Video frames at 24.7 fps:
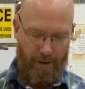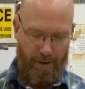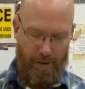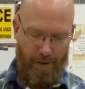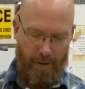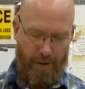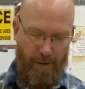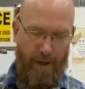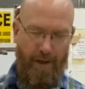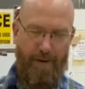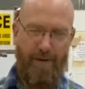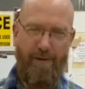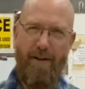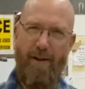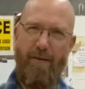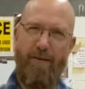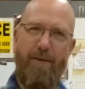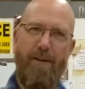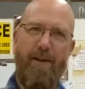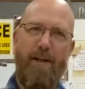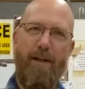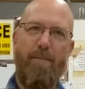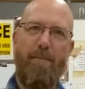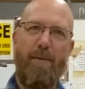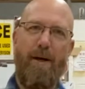not
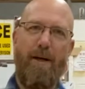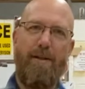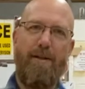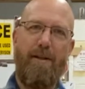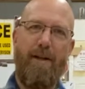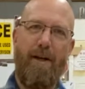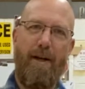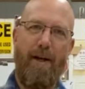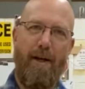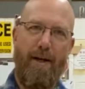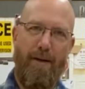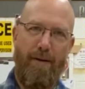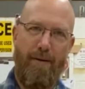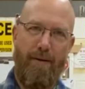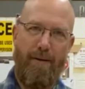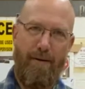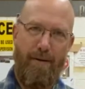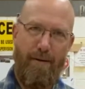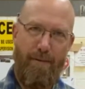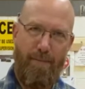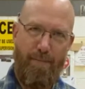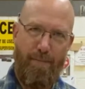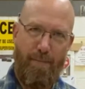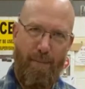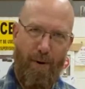17 by 10,
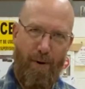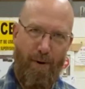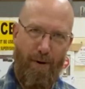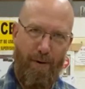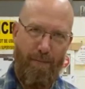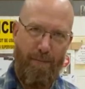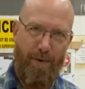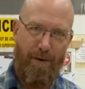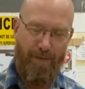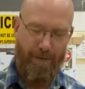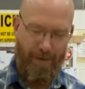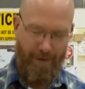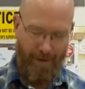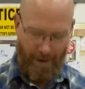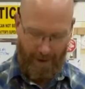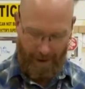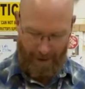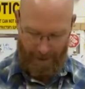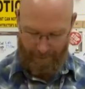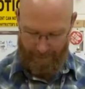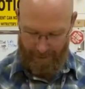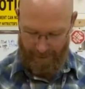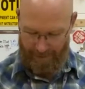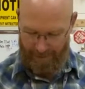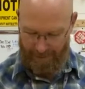pardon me for
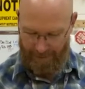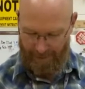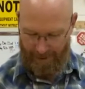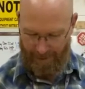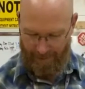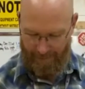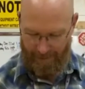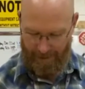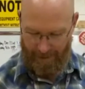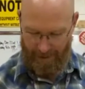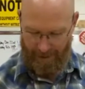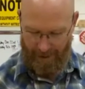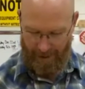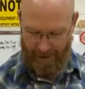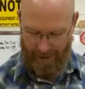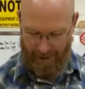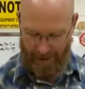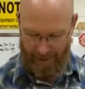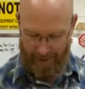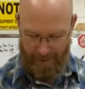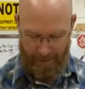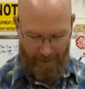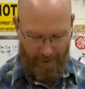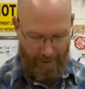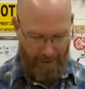that, but
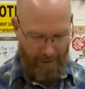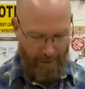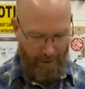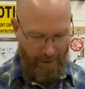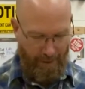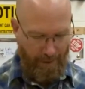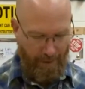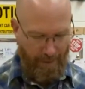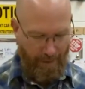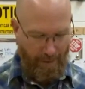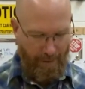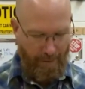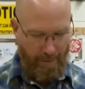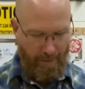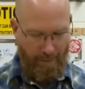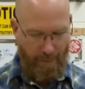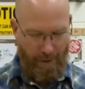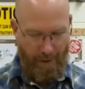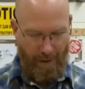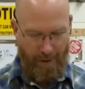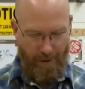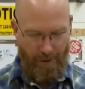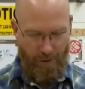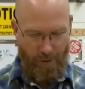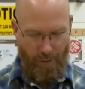17
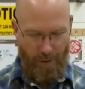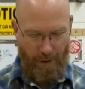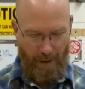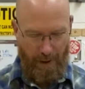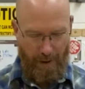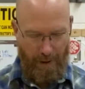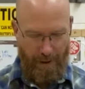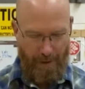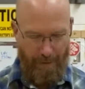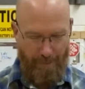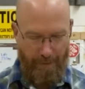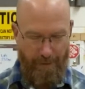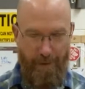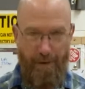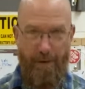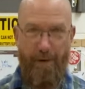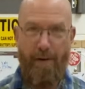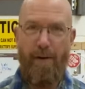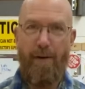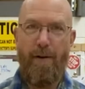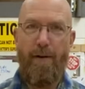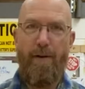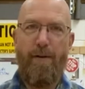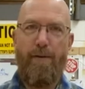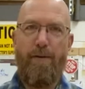by 12.
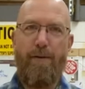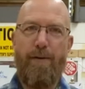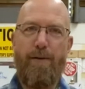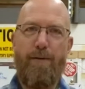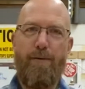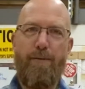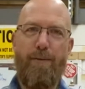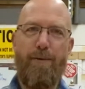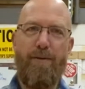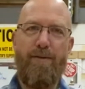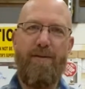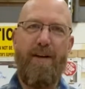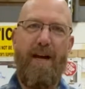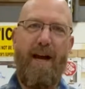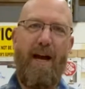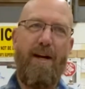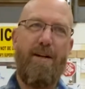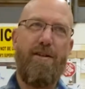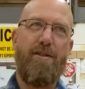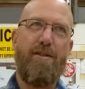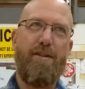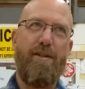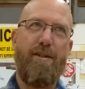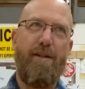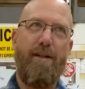This one's
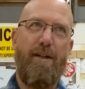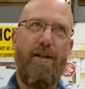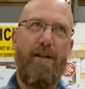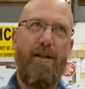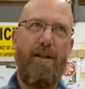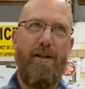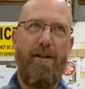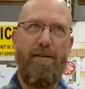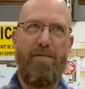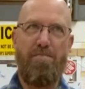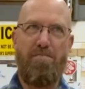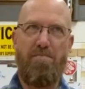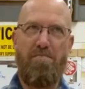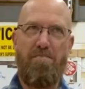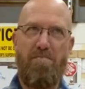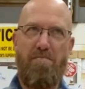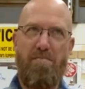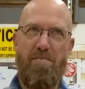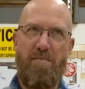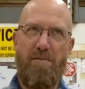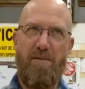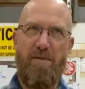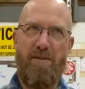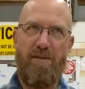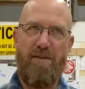actually
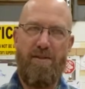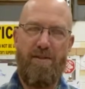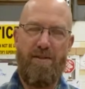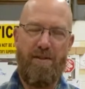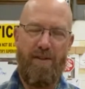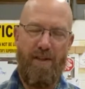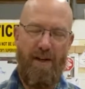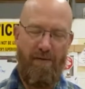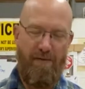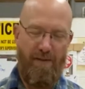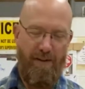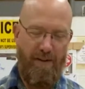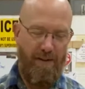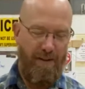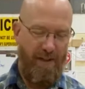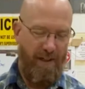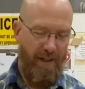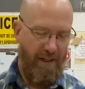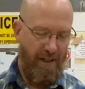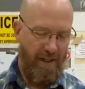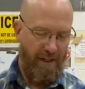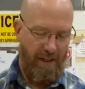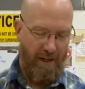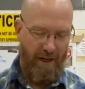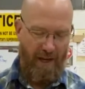
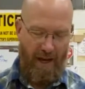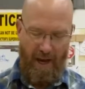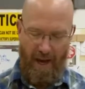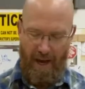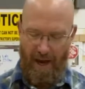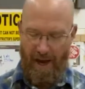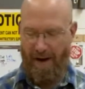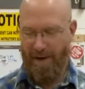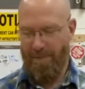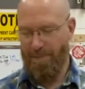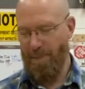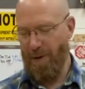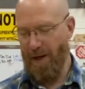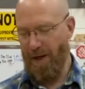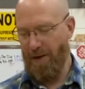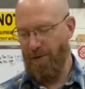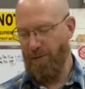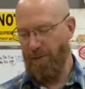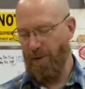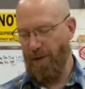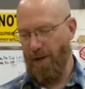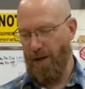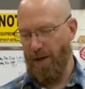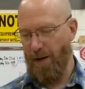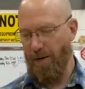17 and a half by
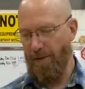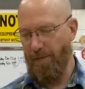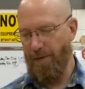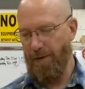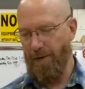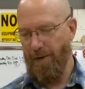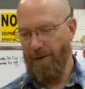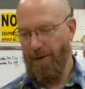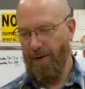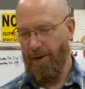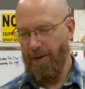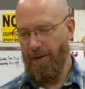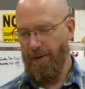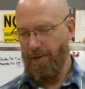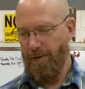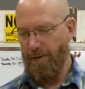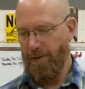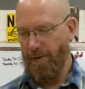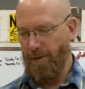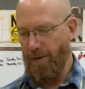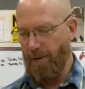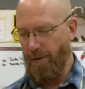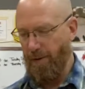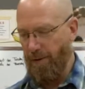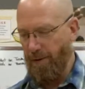12,
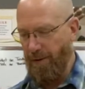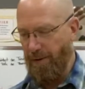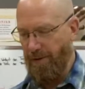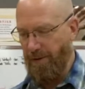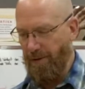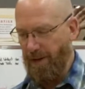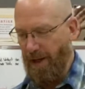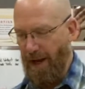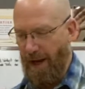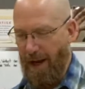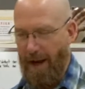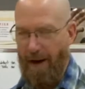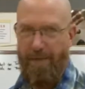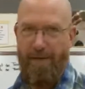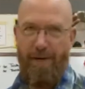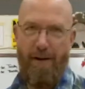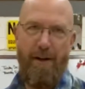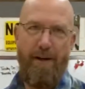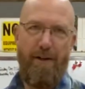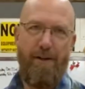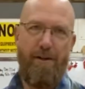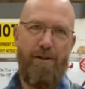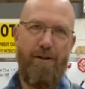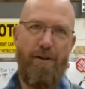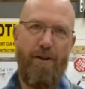so it's a ½
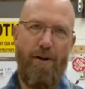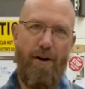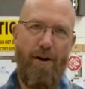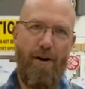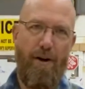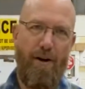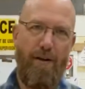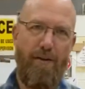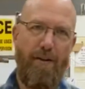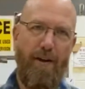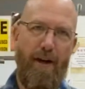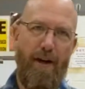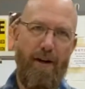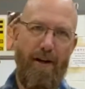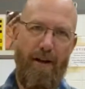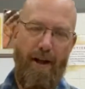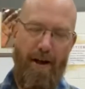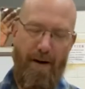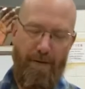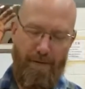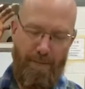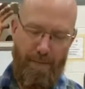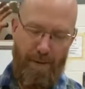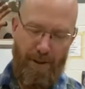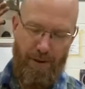inch long. That'll
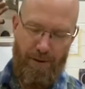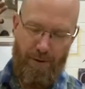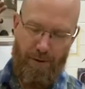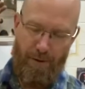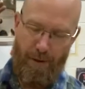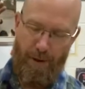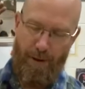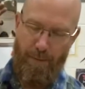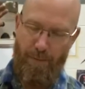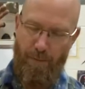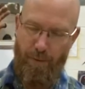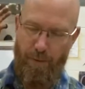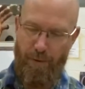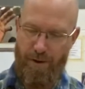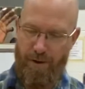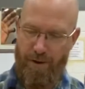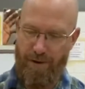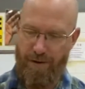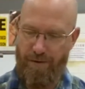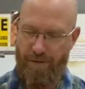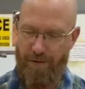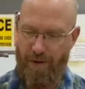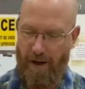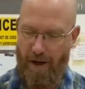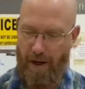have to be trimmed, which
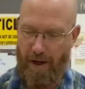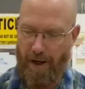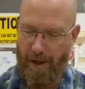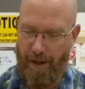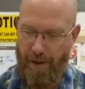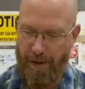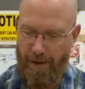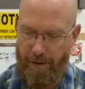is fine.